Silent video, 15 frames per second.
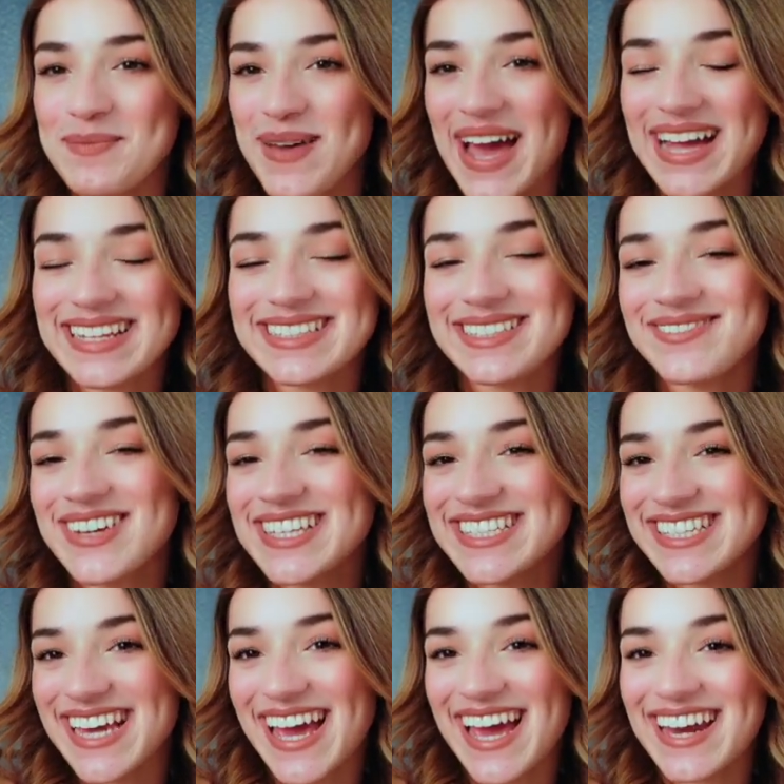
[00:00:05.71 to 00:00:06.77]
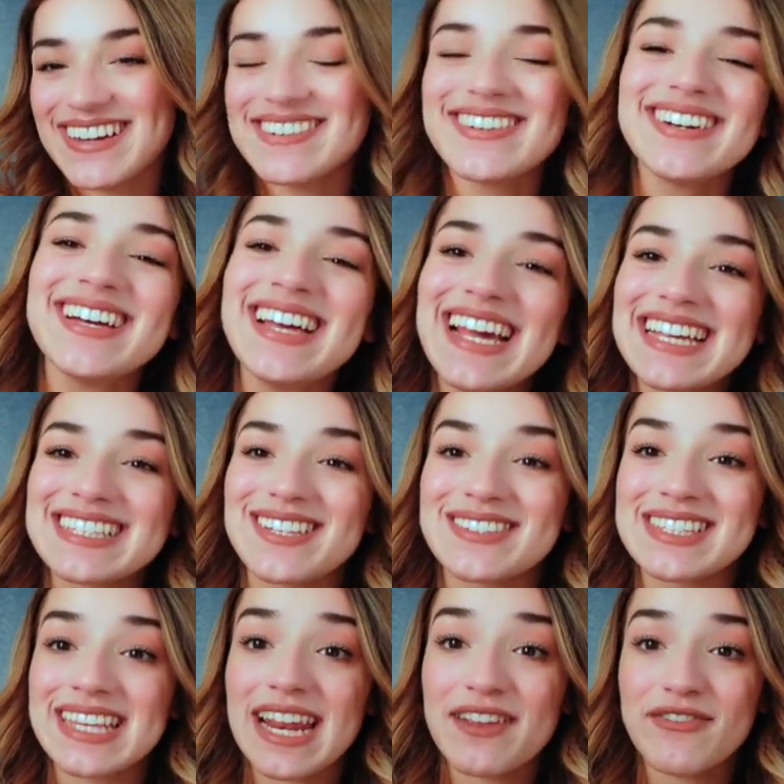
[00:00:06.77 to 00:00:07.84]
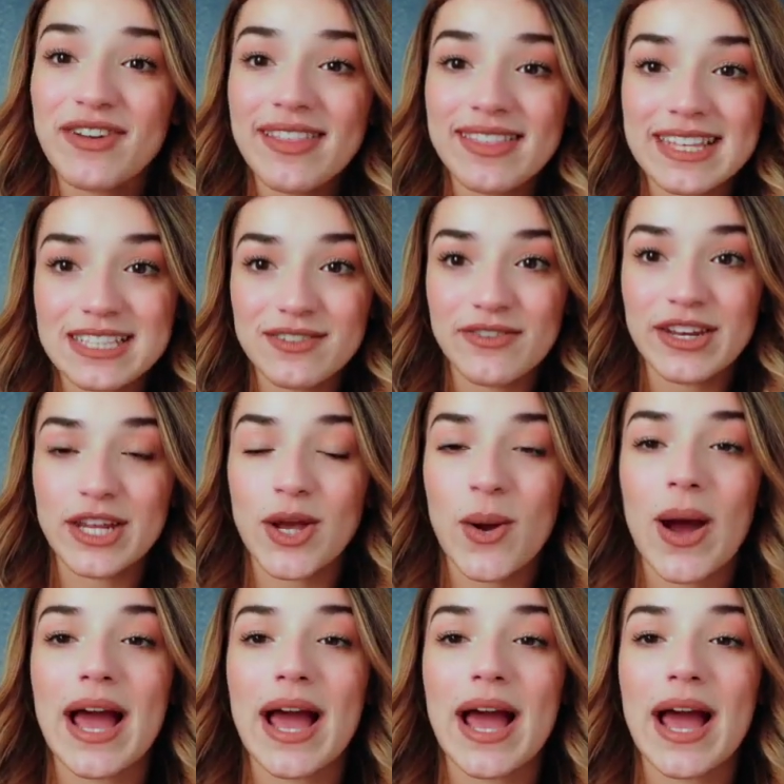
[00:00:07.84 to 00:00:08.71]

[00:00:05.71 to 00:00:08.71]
back to my channel. So today for this video,